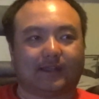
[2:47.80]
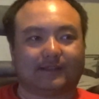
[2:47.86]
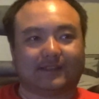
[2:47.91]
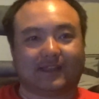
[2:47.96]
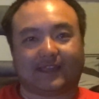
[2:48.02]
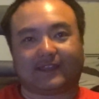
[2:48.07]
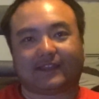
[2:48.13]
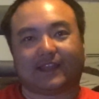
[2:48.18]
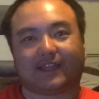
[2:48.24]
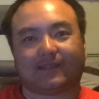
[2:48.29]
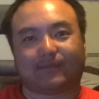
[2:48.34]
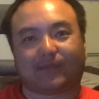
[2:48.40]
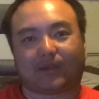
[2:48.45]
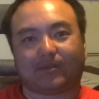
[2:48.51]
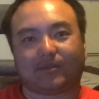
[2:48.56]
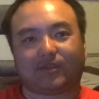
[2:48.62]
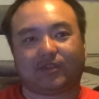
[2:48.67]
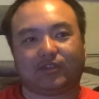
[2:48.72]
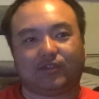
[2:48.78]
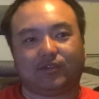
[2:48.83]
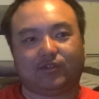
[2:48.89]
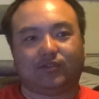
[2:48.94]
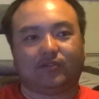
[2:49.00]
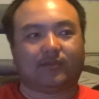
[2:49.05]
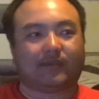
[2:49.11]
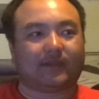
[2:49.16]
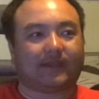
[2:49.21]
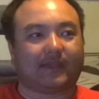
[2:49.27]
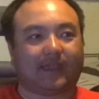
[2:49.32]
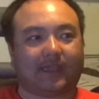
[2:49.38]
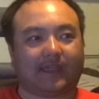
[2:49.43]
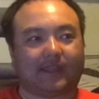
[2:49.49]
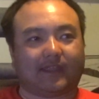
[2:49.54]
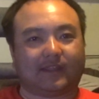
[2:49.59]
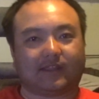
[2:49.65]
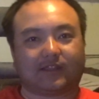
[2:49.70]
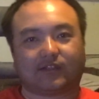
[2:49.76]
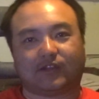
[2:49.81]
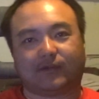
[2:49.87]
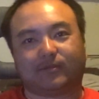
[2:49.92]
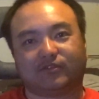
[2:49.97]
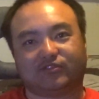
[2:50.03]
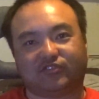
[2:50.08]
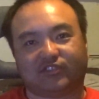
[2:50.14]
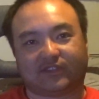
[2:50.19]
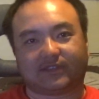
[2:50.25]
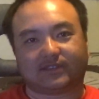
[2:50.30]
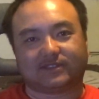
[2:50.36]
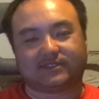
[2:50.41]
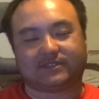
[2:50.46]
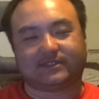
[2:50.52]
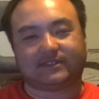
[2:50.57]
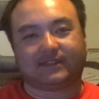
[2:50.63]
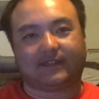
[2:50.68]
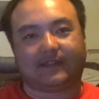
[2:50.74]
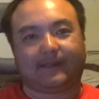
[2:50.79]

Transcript: Late night barbecue and a couple drinks.